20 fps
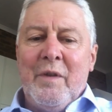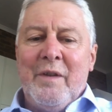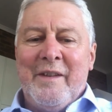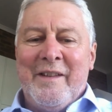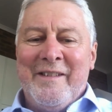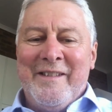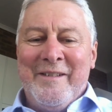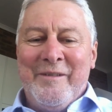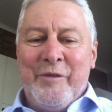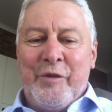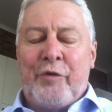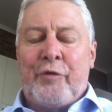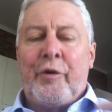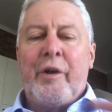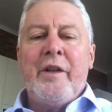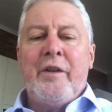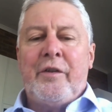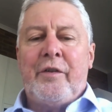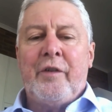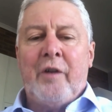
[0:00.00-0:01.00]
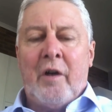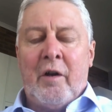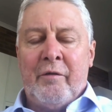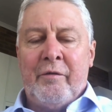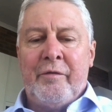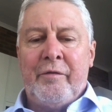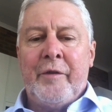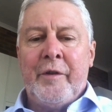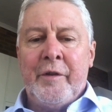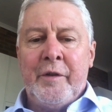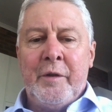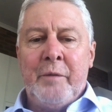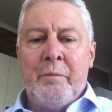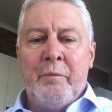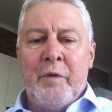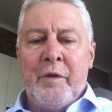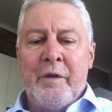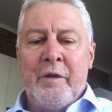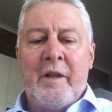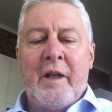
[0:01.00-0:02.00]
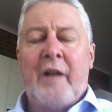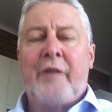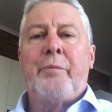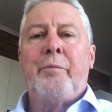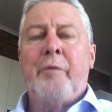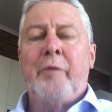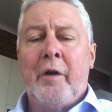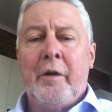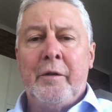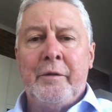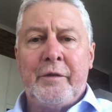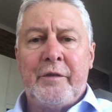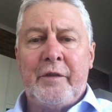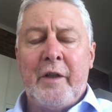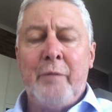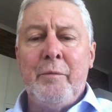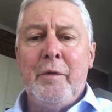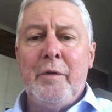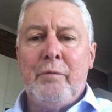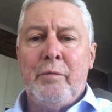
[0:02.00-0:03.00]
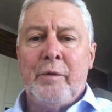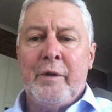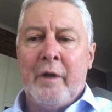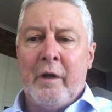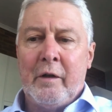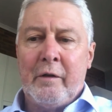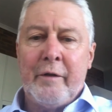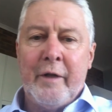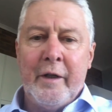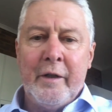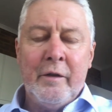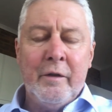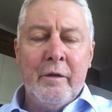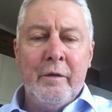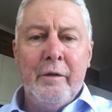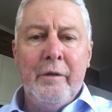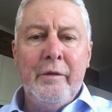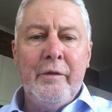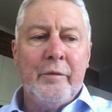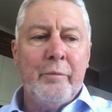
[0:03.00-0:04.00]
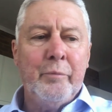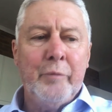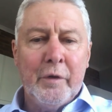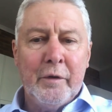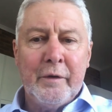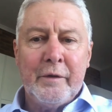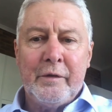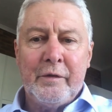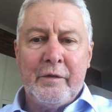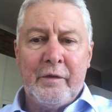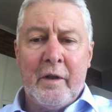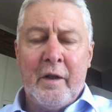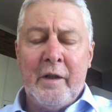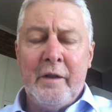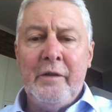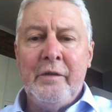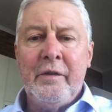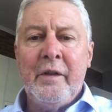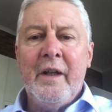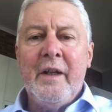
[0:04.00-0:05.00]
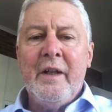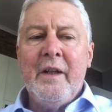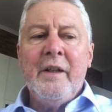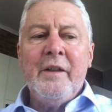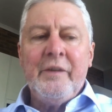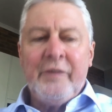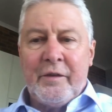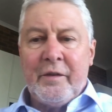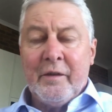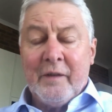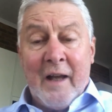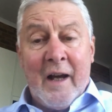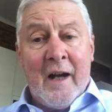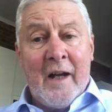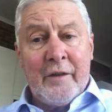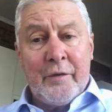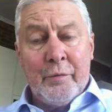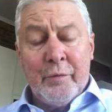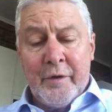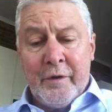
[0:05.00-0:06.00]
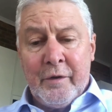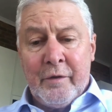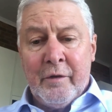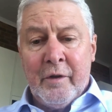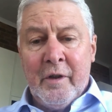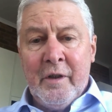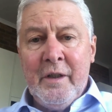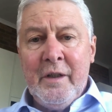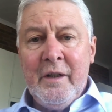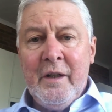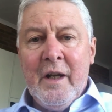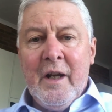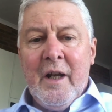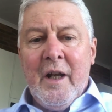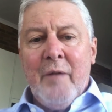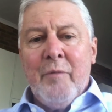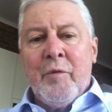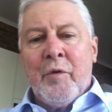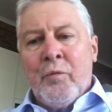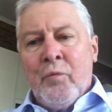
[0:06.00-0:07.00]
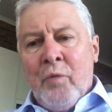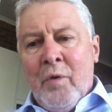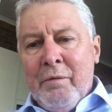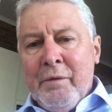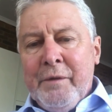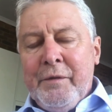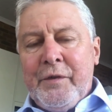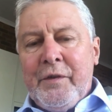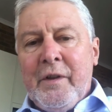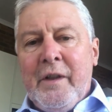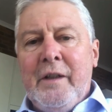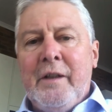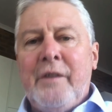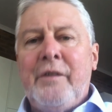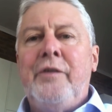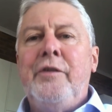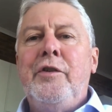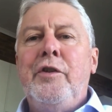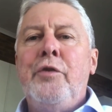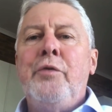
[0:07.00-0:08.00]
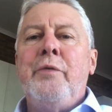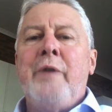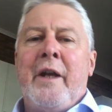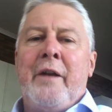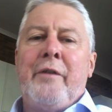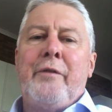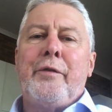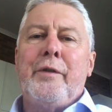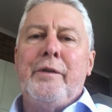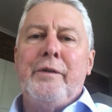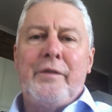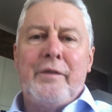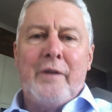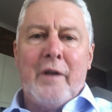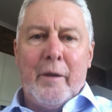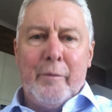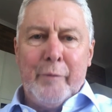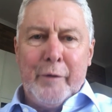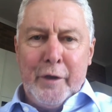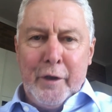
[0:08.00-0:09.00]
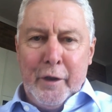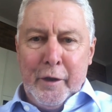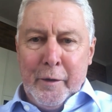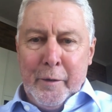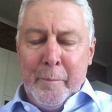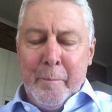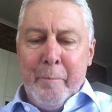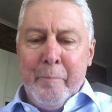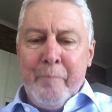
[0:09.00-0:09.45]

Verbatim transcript: the strength of the, the customer-owned segment when they were credit unions and building societies, still are to a degree. But what we've seen is new entrants coming in